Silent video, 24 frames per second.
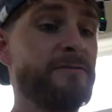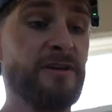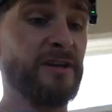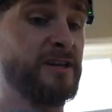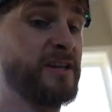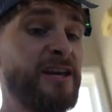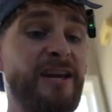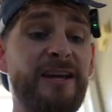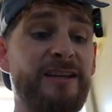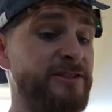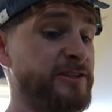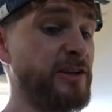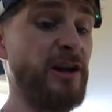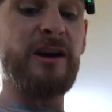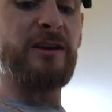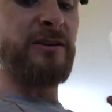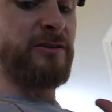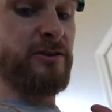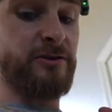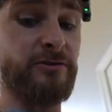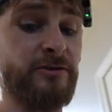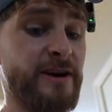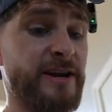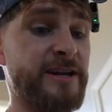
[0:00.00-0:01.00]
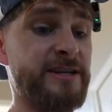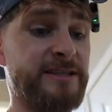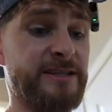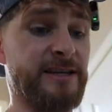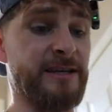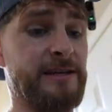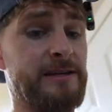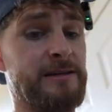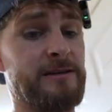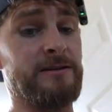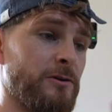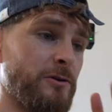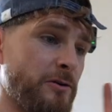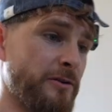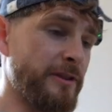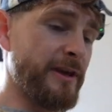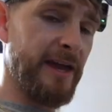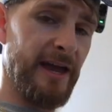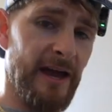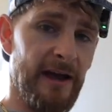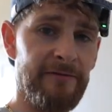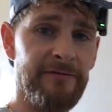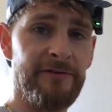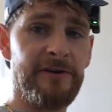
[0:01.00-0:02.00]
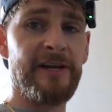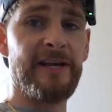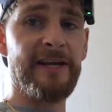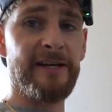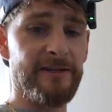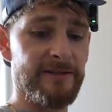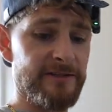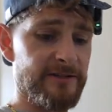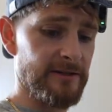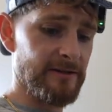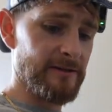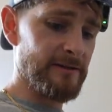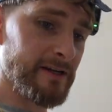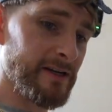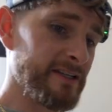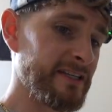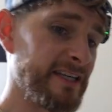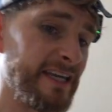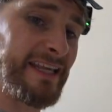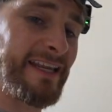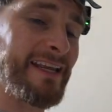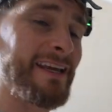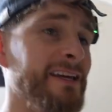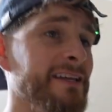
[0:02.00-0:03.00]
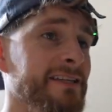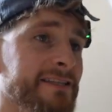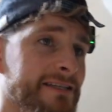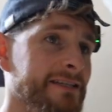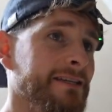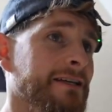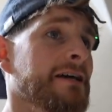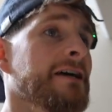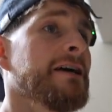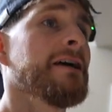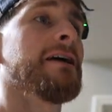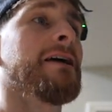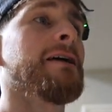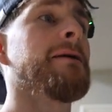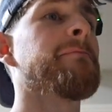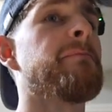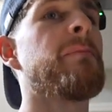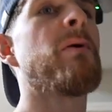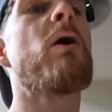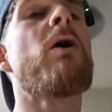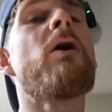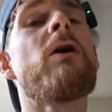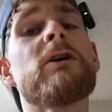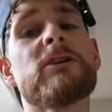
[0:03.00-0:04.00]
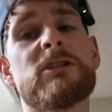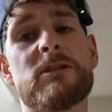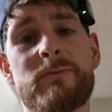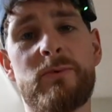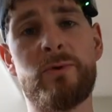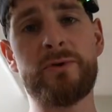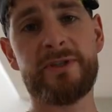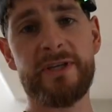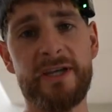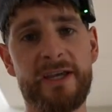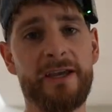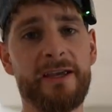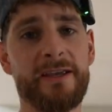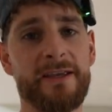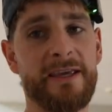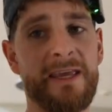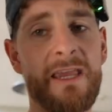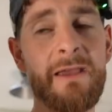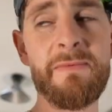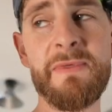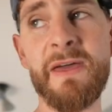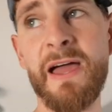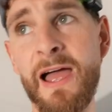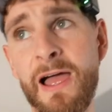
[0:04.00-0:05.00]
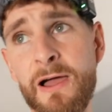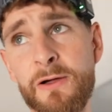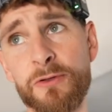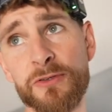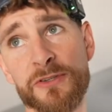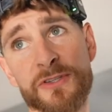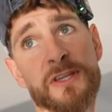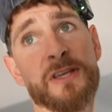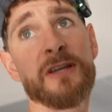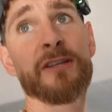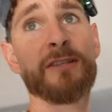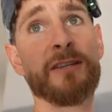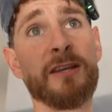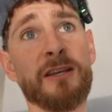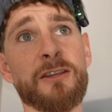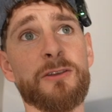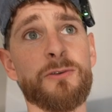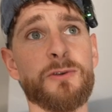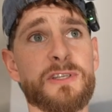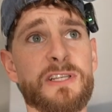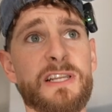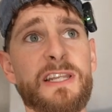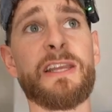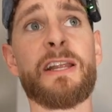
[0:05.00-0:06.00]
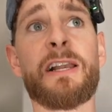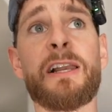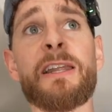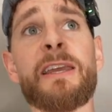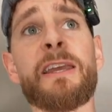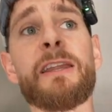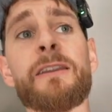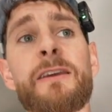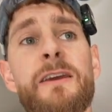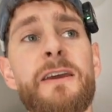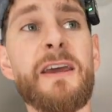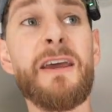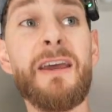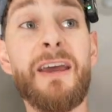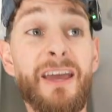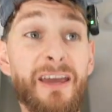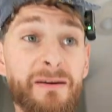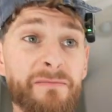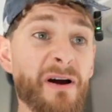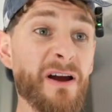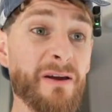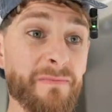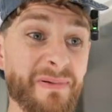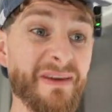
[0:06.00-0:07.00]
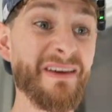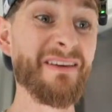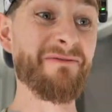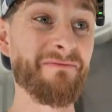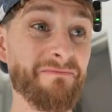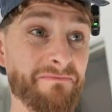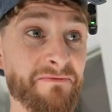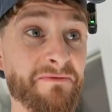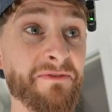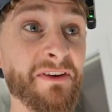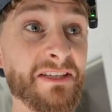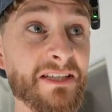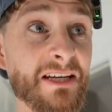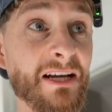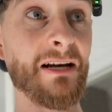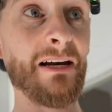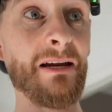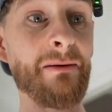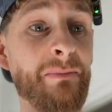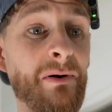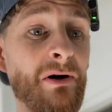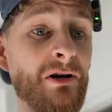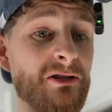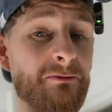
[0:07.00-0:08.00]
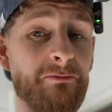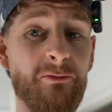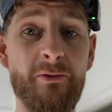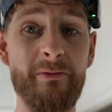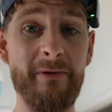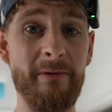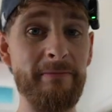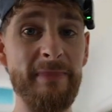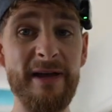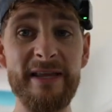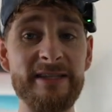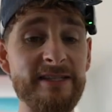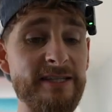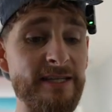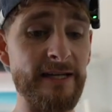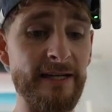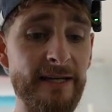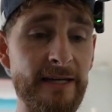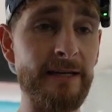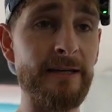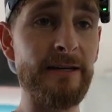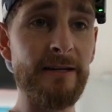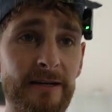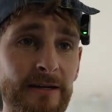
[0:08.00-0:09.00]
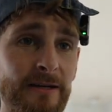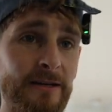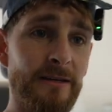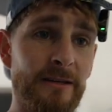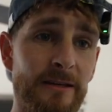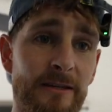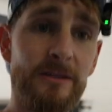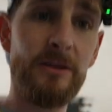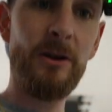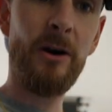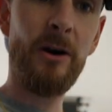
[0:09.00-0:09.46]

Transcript: the kids aren't crazy, or they have cleaners. Because it is impossible to keep the house continuously clean. It might be physically possible, but mentally, it's